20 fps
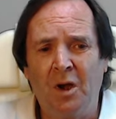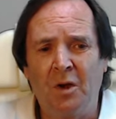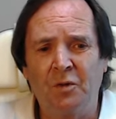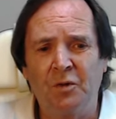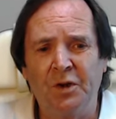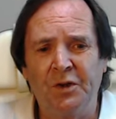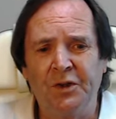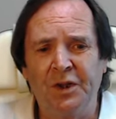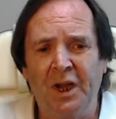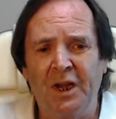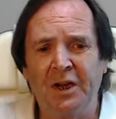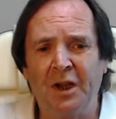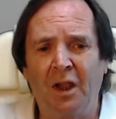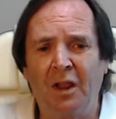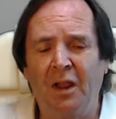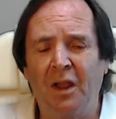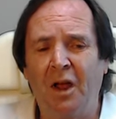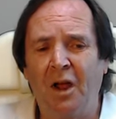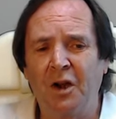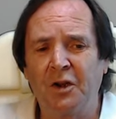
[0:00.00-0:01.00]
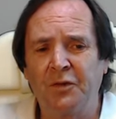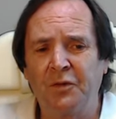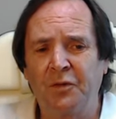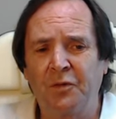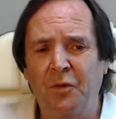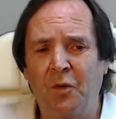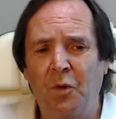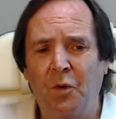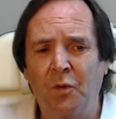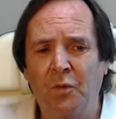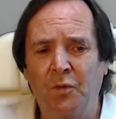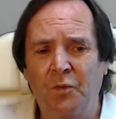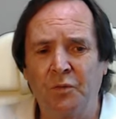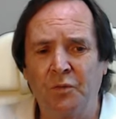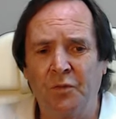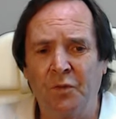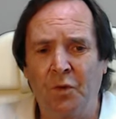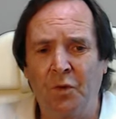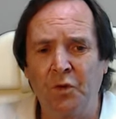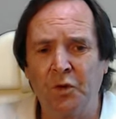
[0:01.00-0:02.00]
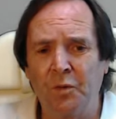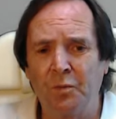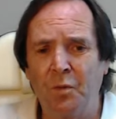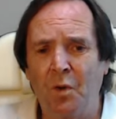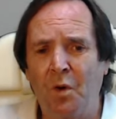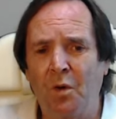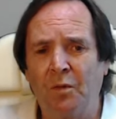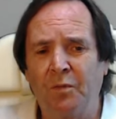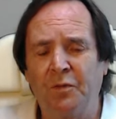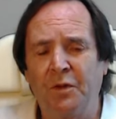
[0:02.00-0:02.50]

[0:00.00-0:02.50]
retain a large volume of their